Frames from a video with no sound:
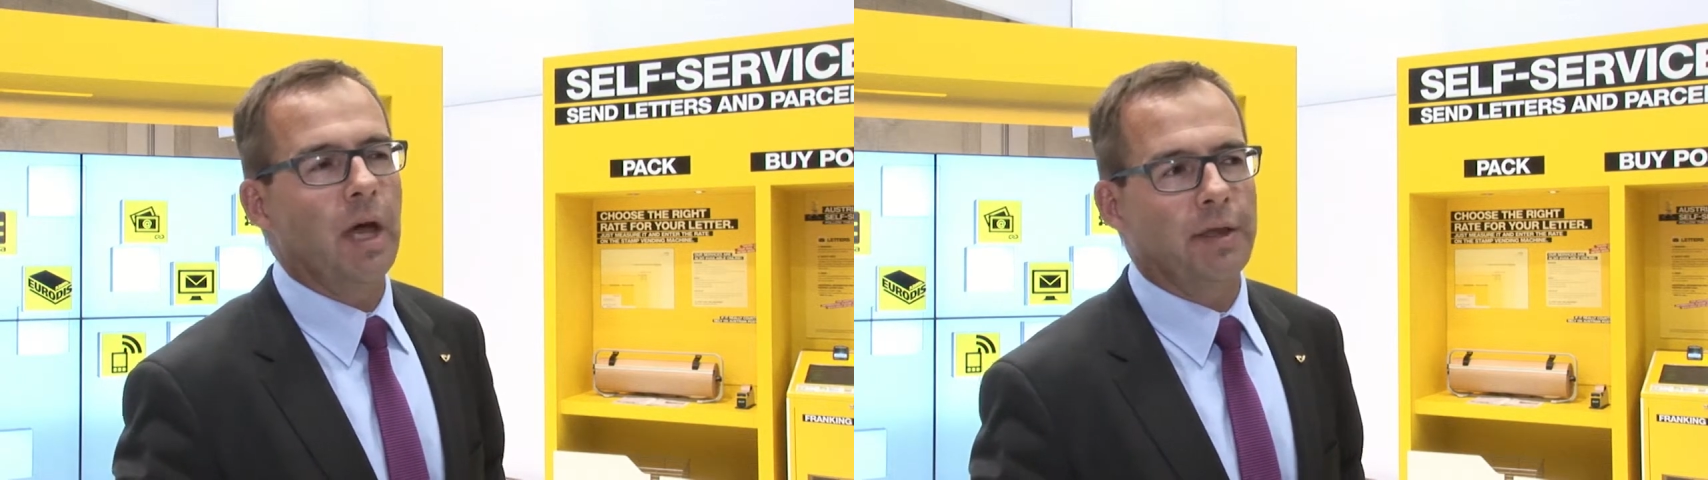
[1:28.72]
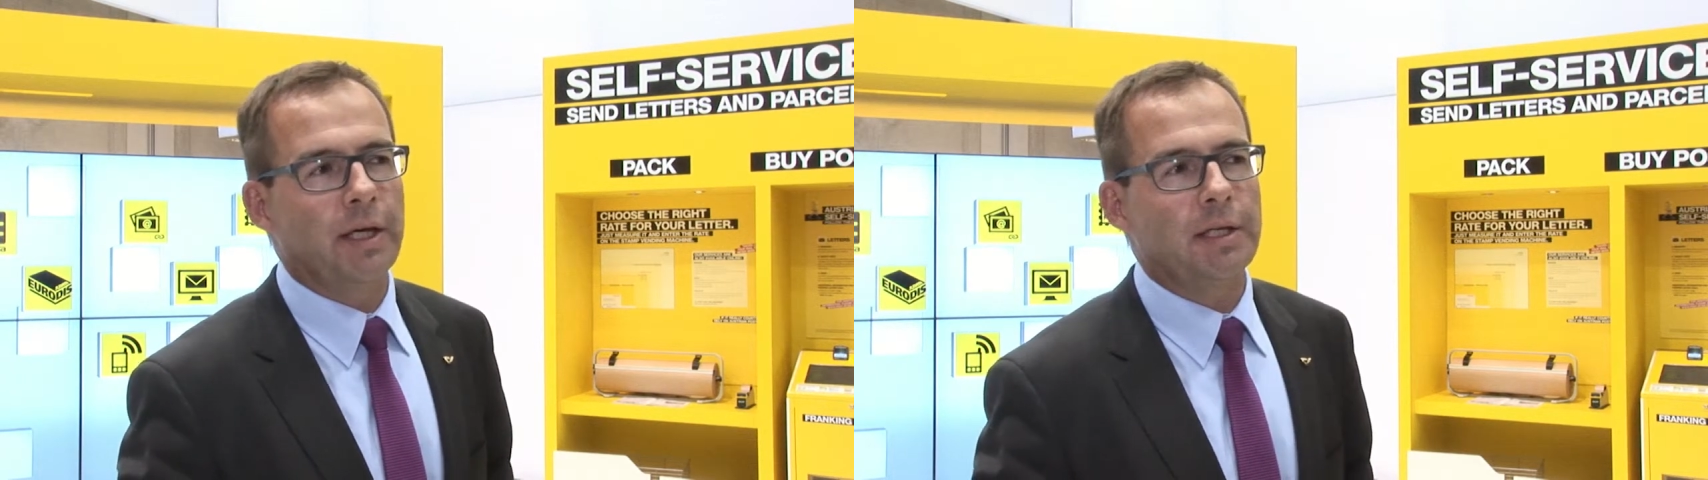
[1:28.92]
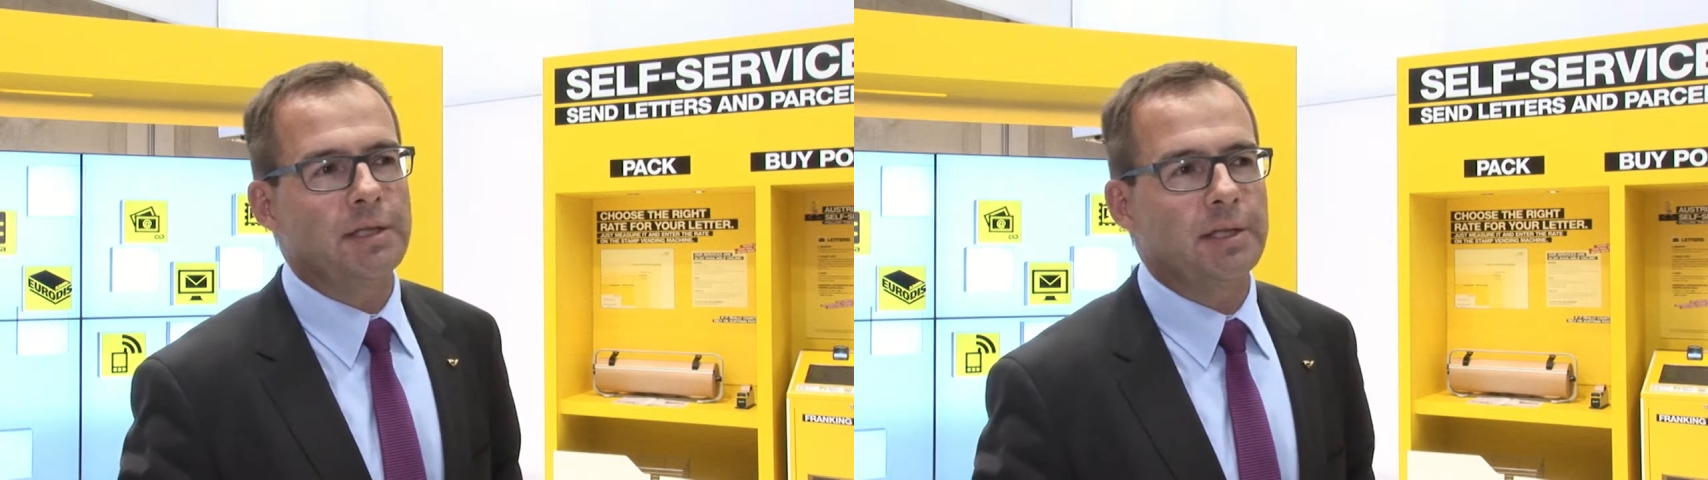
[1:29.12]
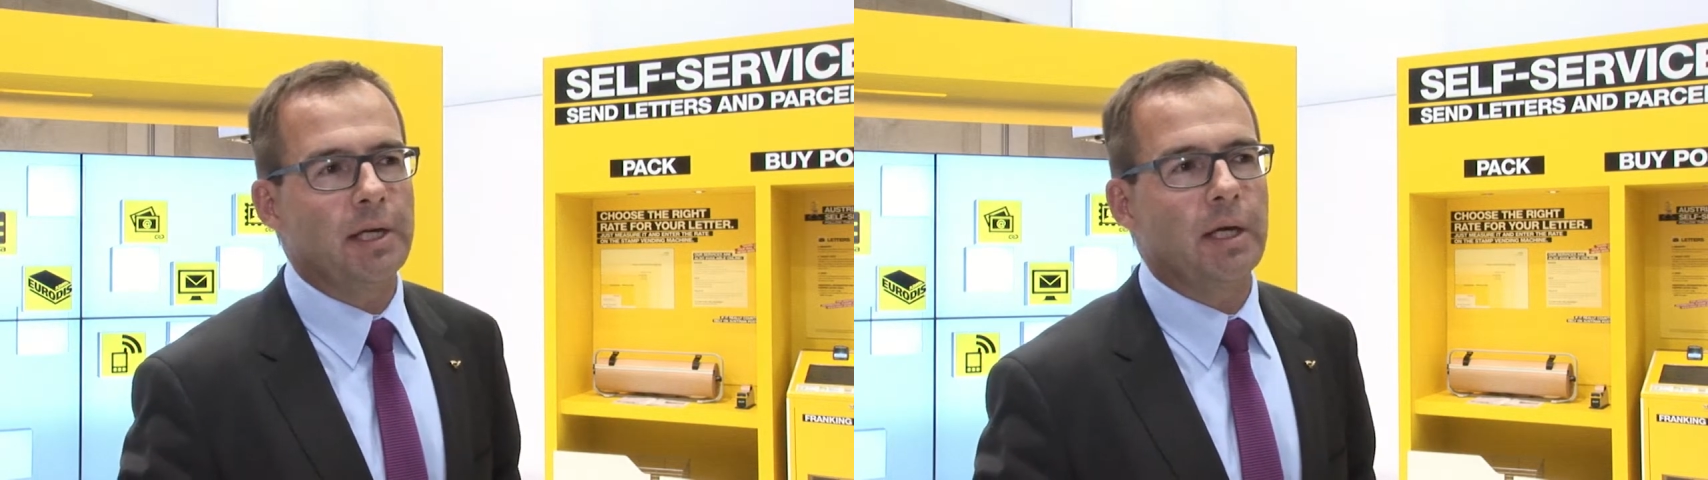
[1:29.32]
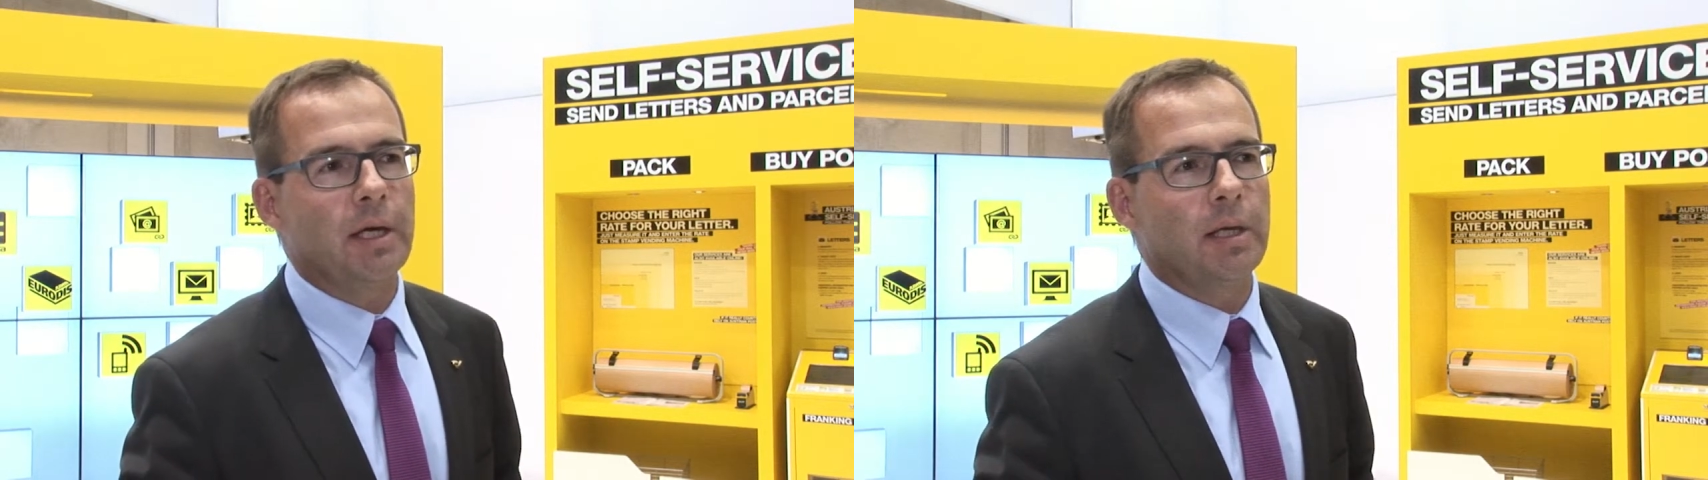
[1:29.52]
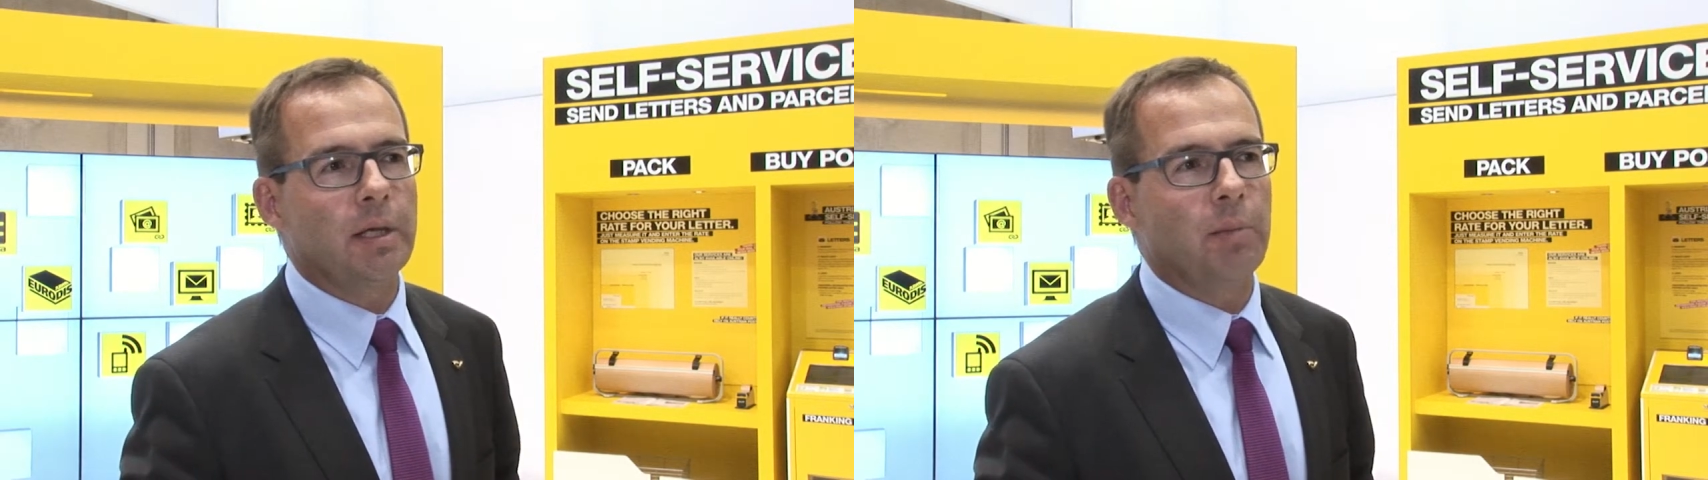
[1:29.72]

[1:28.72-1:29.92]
I think it's the